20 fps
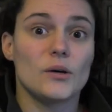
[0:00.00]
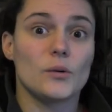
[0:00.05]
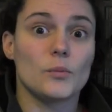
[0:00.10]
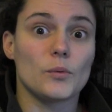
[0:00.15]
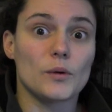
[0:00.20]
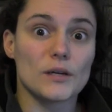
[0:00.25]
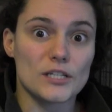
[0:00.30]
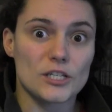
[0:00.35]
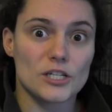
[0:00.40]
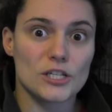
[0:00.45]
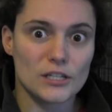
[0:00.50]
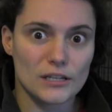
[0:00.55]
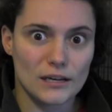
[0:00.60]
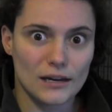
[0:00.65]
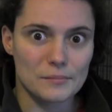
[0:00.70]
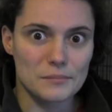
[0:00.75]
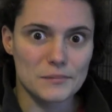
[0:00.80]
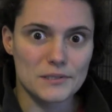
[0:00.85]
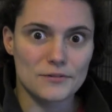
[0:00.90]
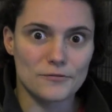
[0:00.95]
which
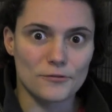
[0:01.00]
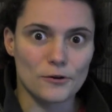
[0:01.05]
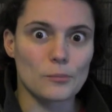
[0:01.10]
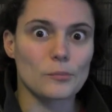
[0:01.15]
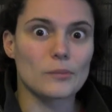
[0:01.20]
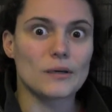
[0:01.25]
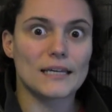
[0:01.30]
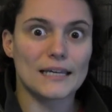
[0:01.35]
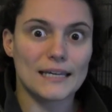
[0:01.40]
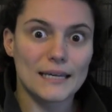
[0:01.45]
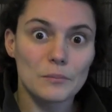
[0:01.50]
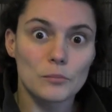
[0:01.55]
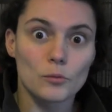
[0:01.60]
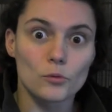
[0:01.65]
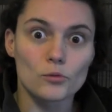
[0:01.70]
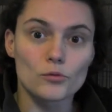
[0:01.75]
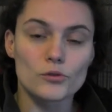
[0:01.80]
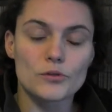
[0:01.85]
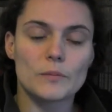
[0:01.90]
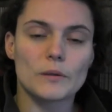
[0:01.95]
comes from
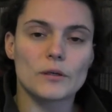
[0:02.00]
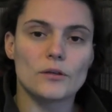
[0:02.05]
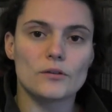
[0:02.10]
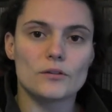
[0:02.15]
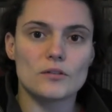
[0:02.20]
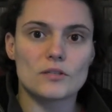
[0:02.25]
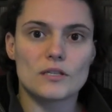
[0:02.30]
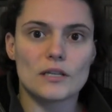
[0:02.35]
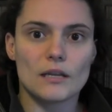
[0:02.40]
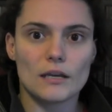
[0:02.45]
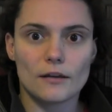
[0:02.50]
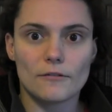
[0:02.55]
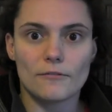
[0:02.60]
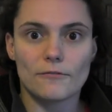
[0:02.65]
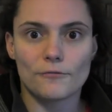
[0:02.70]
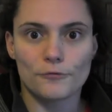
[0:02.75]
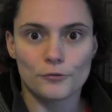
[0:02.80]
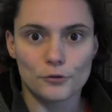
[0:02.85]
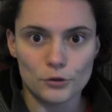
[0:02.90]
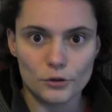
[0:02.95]
kibbles because they're
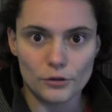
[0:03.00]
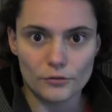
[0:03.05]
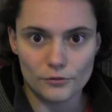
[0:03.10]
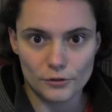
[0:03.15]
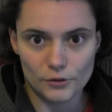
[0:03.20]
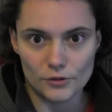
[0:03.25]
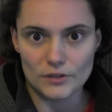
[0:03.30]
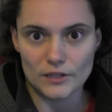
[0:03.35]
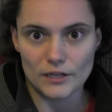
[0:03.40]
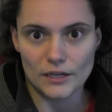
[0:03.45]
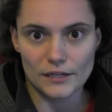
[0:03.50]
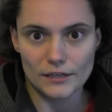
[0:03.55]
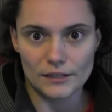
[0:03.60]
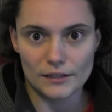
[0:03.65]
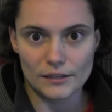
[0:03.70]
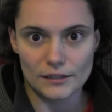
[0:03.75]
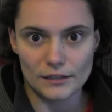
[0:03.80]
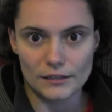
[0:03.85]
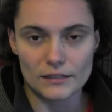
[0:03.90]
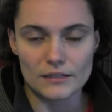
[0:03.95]
full full of those kind of
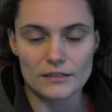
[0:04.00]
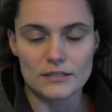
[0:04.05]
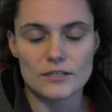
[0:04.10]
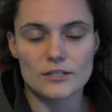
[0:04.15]
things.